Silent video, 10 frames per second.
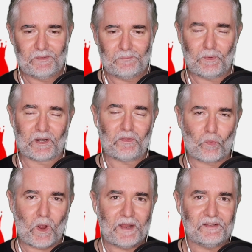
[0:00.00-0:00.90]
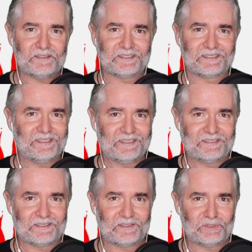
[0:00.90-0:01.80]
be one of the writers
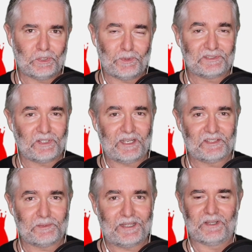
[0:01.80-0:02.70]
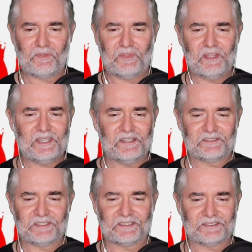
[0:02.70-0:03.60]
is super exciting to me. I think he
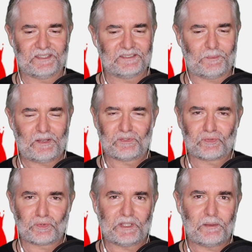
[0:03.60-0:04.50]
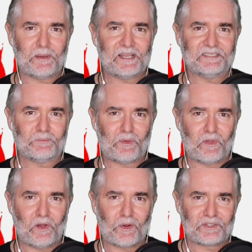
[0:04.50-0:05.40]
has just done something truly amazing with
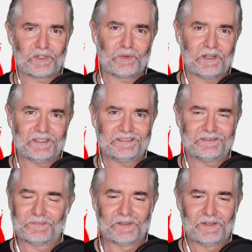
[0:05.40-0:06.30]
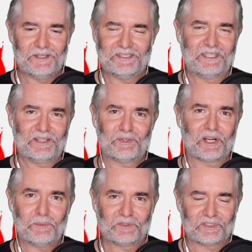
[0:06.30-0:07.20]
the horror genre. He's
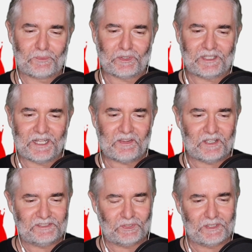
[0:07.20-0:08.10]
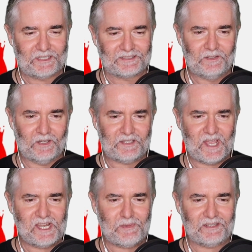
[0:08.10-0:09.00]
incredible, so I'm really glad that he's doing this. Now,
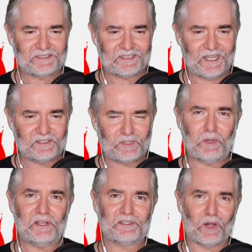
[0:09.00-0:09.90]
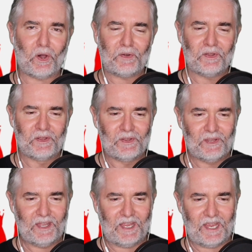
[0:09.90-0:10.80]
Candyman starred Tony Todd
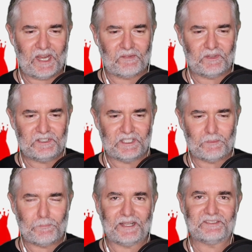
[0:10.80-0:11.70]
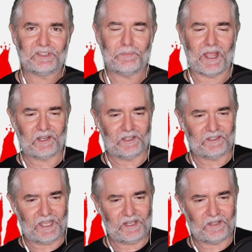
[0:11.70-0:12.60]
and Virginia Madsen back in the
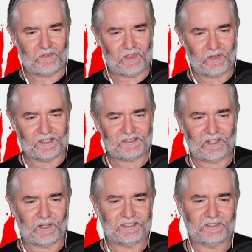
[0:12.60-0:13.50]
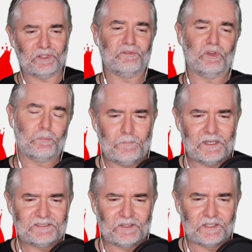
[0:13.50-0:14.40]
day in the 1992 film
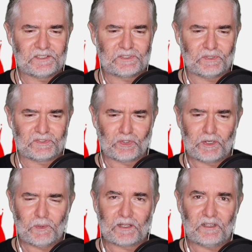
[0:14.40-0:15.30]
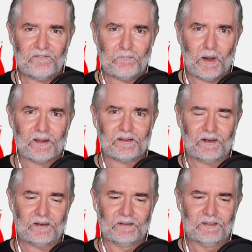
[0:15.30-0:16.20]
based on a short story by Clive
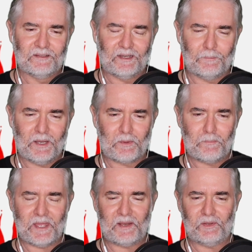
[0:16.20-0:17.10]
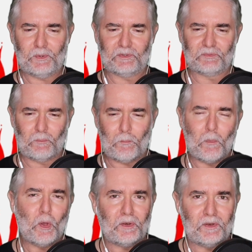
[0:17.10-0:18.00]
Barker about a man who was
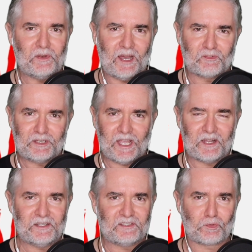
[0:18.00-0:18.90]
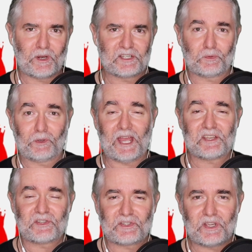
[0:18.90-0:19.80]
murdered after he had an interracial
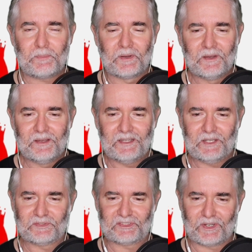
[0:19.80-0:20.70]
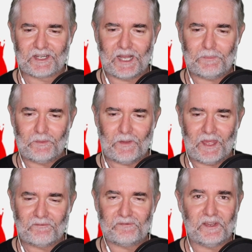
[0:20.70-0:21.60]
relationship. He was strung up
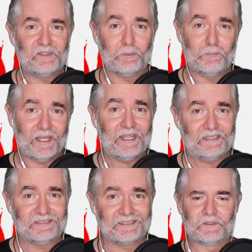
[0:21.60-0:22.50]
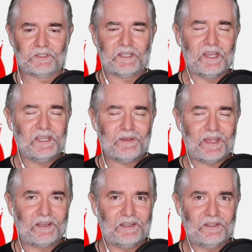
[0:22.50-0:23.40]
and fed to bees. So
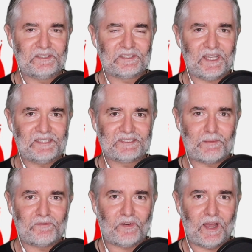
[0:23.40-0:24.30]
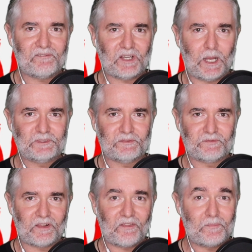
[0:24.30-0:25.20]
Candyman, you say his name five times in
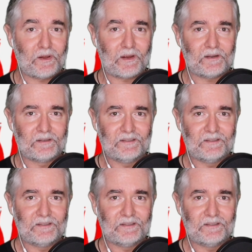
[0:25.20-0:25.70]
front of the mirror